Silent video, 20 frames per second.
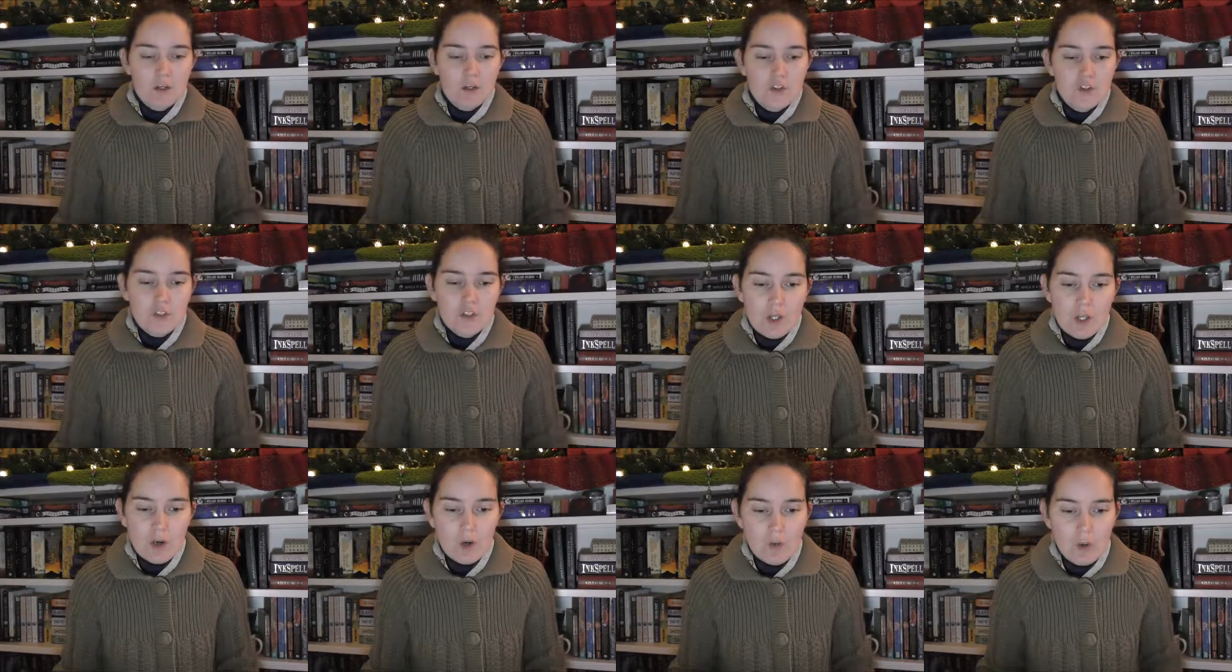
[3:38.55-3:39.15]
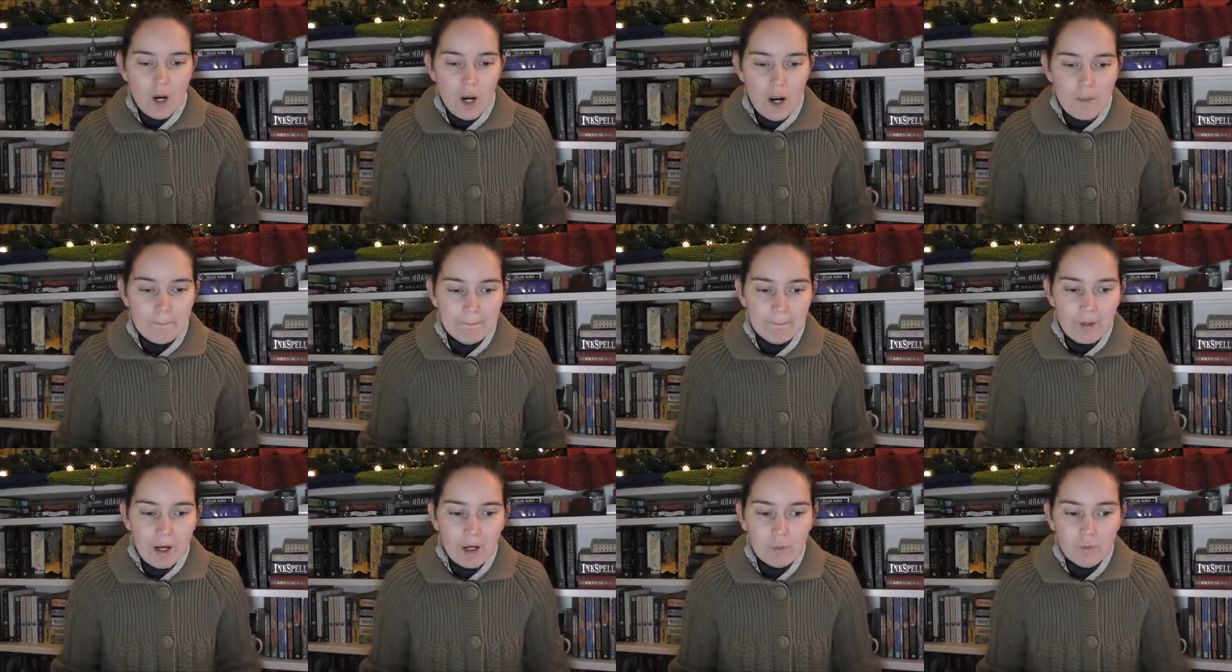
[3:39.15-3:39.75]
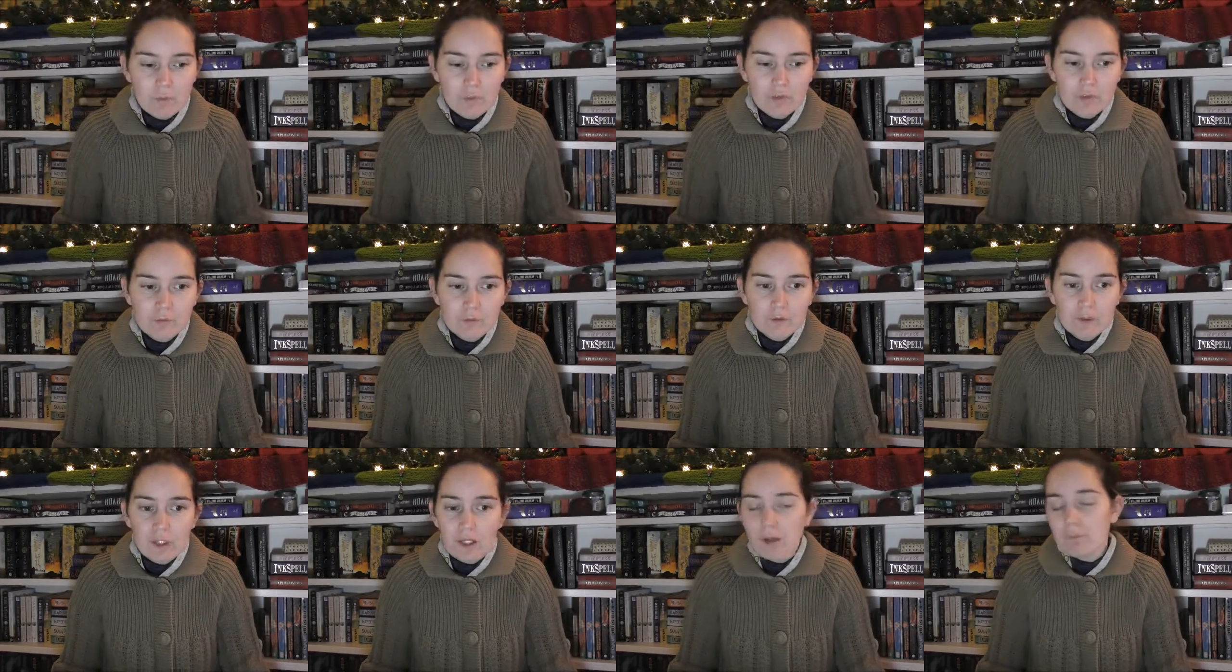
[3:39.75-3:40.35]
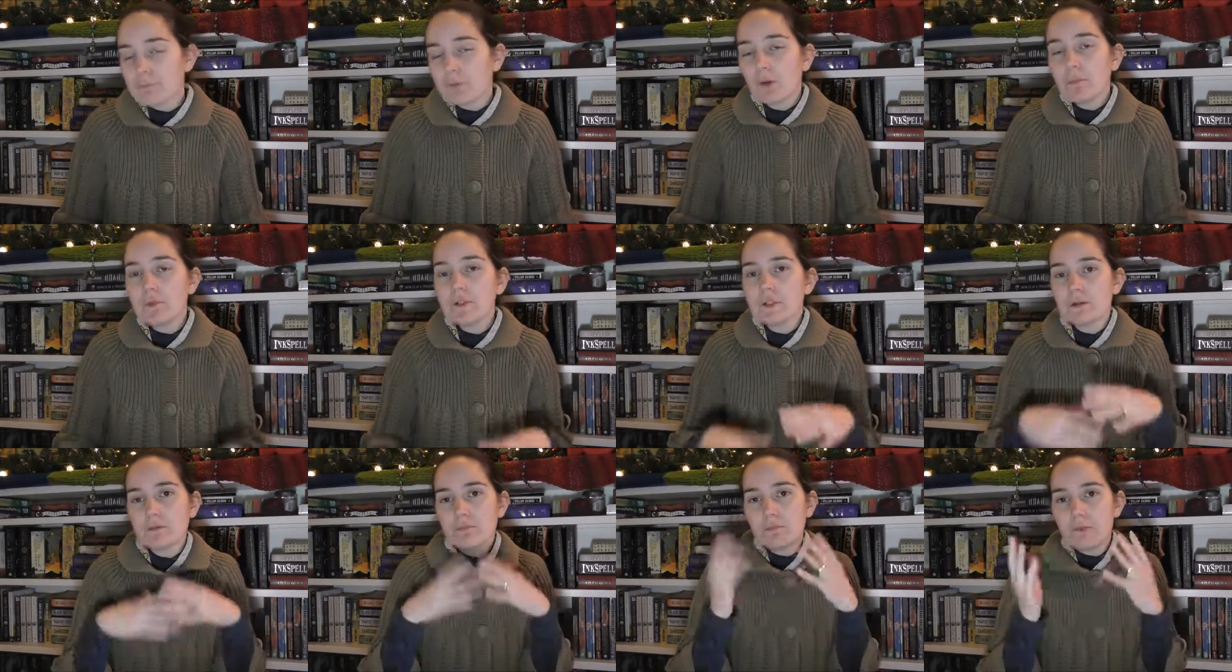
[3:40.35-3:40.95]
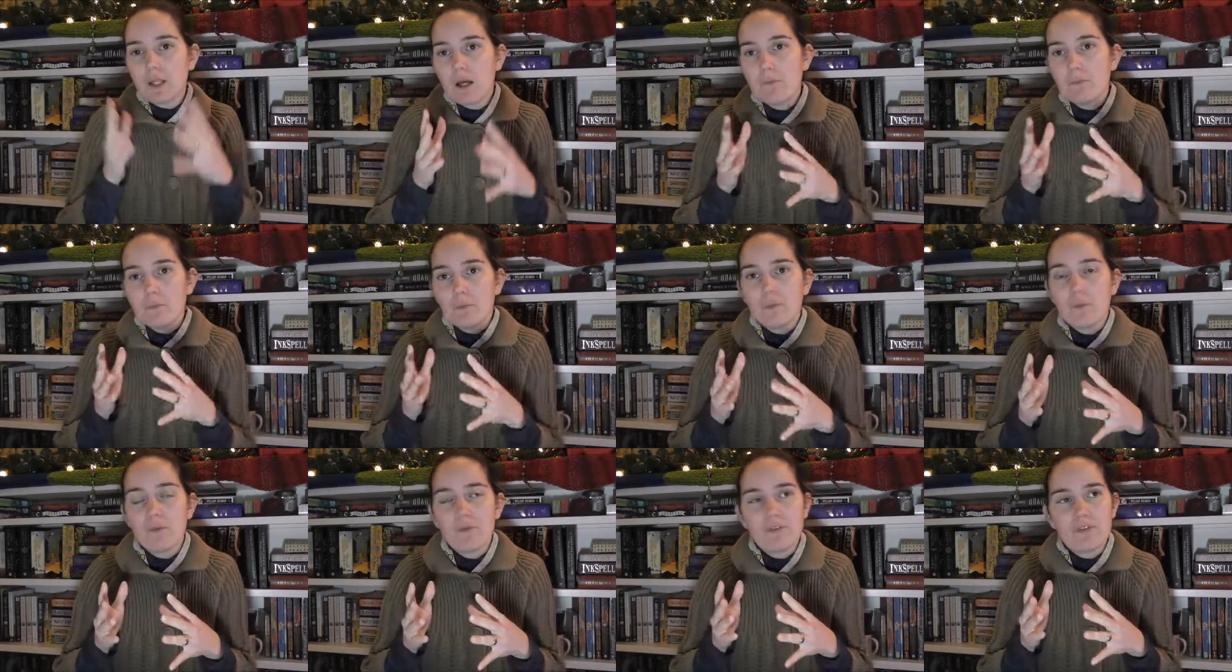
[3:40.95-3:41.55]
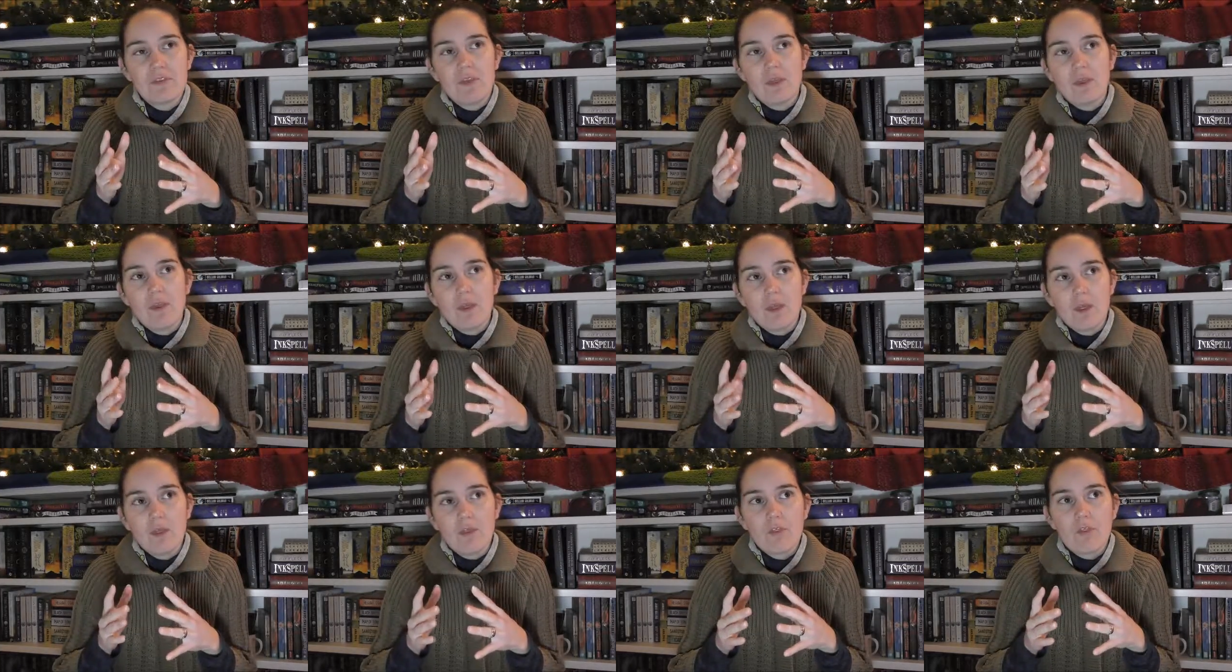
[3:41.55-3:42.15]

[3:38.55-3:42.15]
So um, I would lump, probably lump with the,